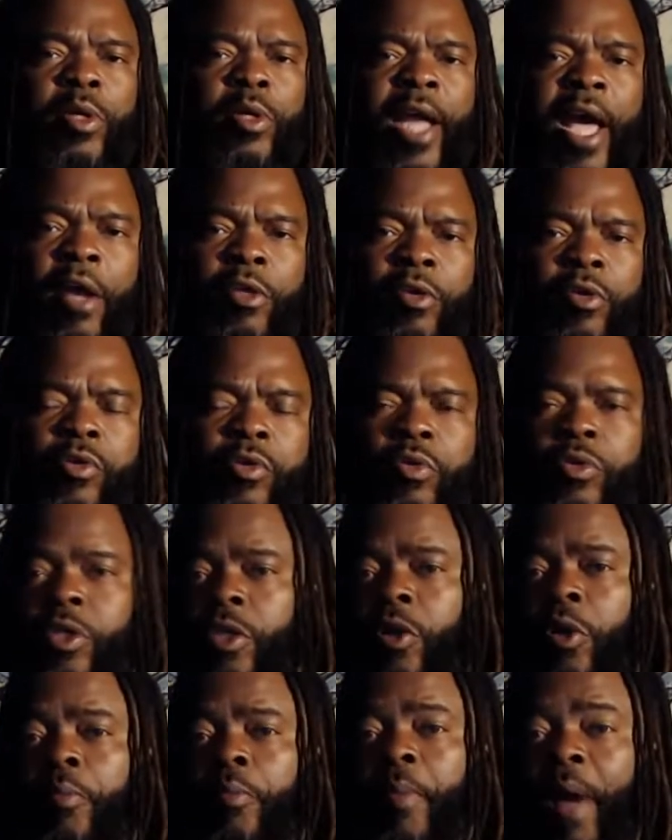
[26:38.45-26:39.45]
Now you're using
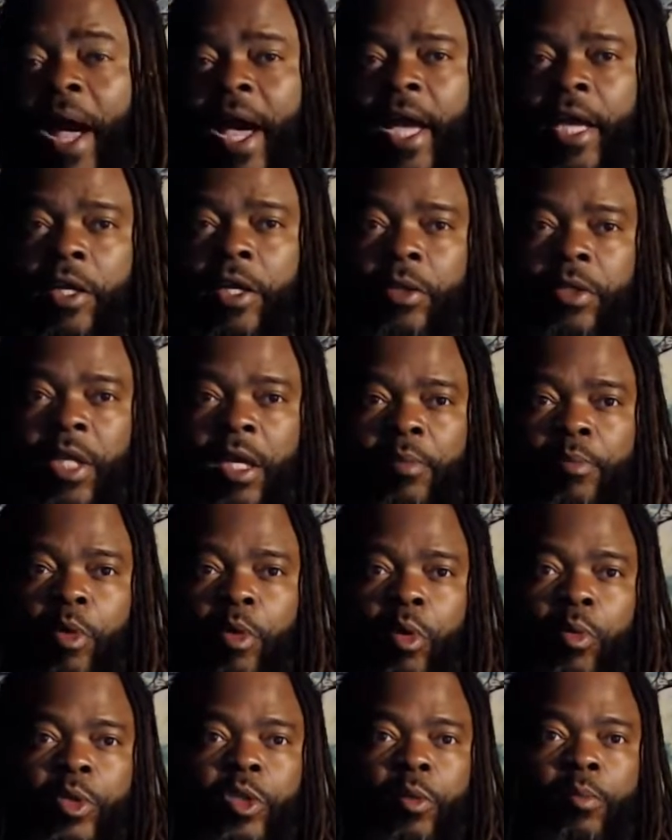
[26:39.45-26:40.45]
your mind. You think
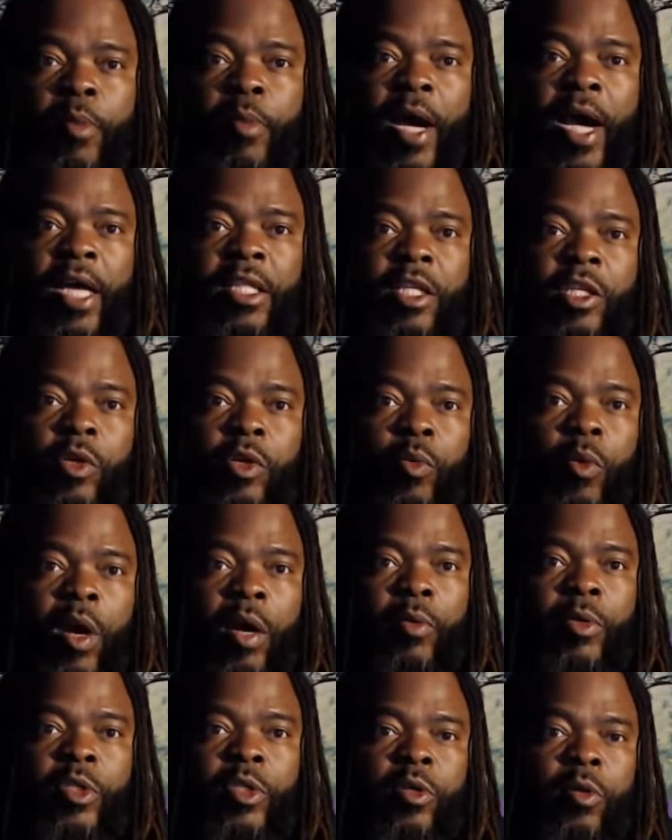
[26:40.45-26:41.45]
more with your mind than you are
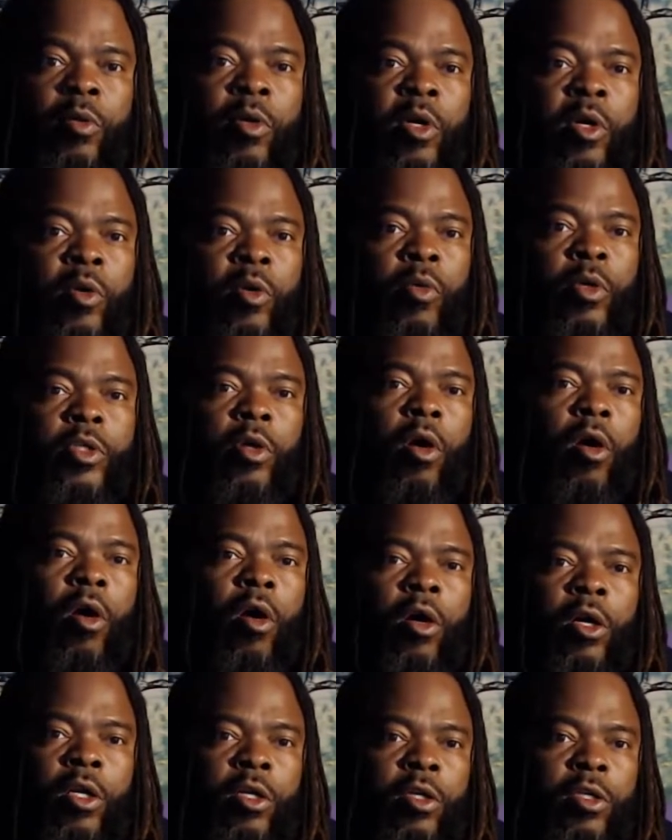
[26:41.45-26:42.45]
with your
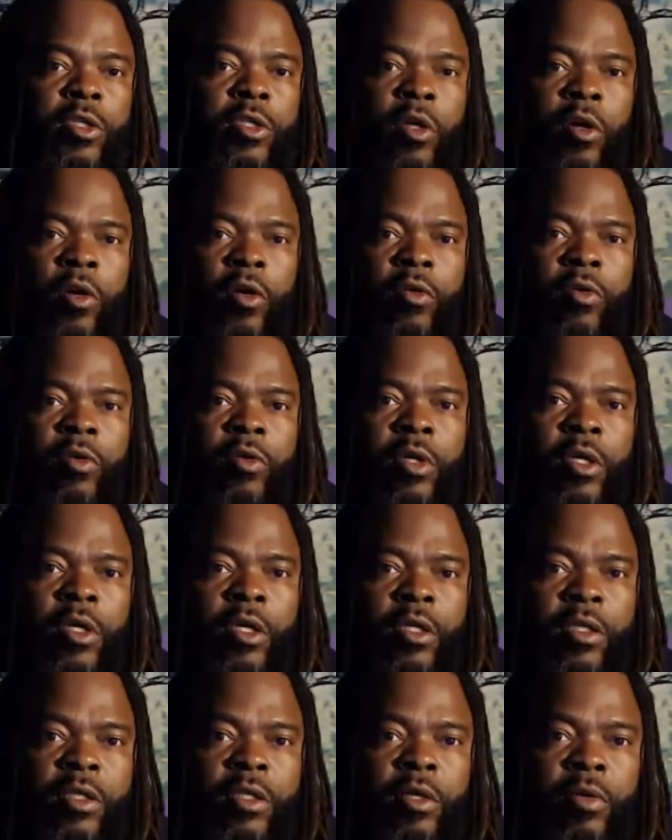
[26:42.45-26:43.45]
heart and your soul.
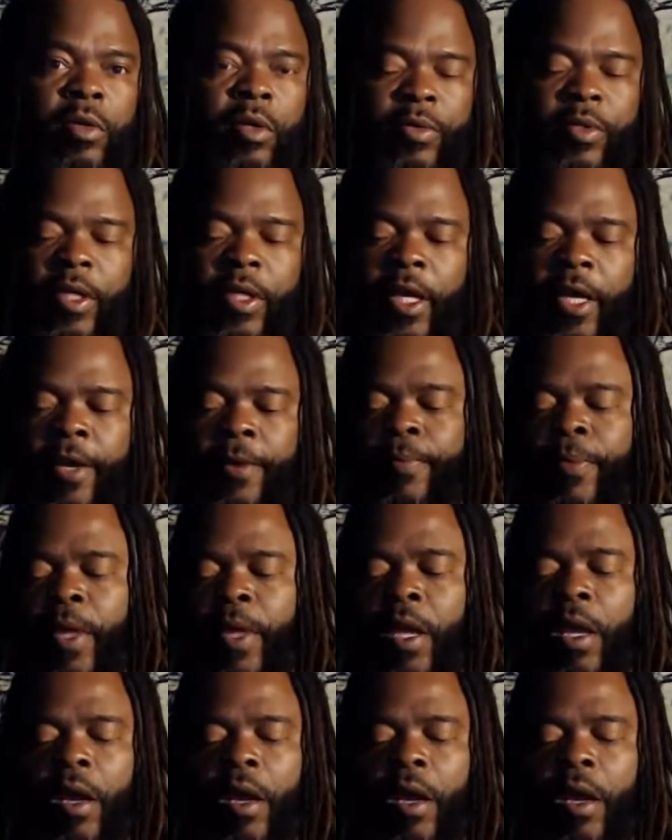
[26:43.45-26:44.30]
You see what I'm saying?